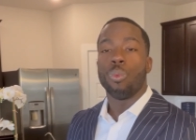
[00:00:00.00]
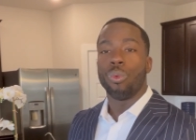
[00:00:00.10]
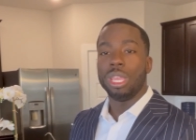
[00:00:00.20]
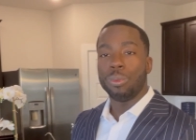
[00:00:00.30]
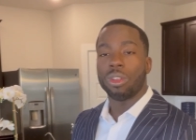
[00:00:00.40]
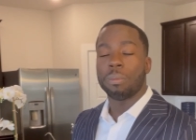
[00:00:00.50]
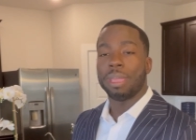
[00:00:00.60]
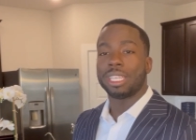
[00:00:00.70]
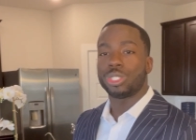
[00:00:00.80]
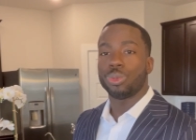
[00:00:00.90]
We want to
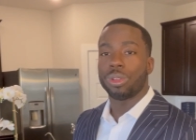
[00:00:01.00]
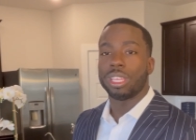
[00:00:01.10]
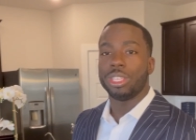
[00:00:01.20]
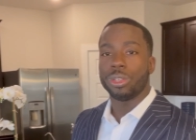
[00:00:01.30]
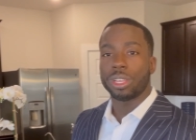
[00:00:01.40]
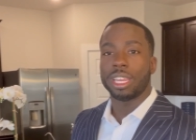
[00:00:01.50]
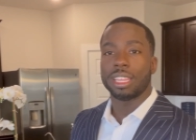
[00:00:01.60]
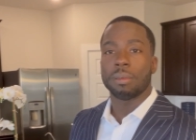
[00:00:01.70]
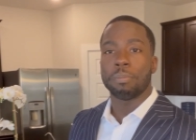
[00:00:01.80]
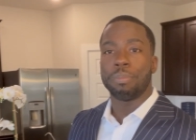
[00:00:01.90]
make sure that you're
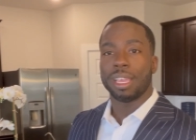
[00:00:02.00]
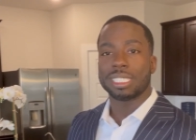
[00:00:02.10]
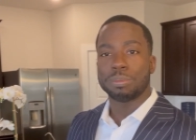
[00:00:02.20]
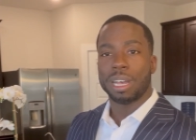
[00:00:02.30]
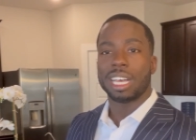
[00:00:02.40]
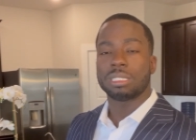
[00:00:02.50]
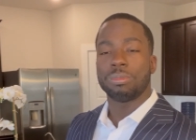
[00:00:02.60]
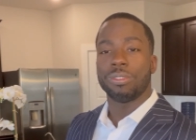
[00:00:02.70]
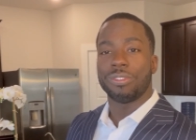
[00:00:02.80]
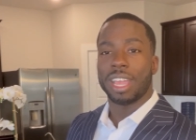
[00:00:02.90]
getting the best
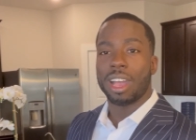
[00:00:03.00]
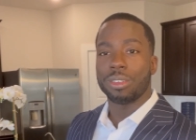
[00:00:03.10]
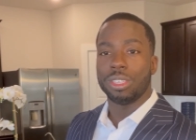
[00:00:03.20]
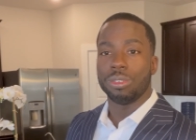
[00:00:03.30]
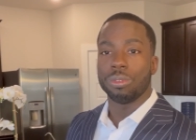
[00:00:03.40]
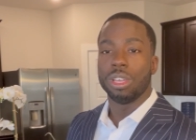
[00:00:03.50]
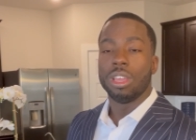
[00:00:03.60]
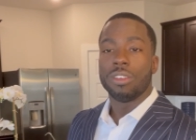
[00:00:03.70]
possible value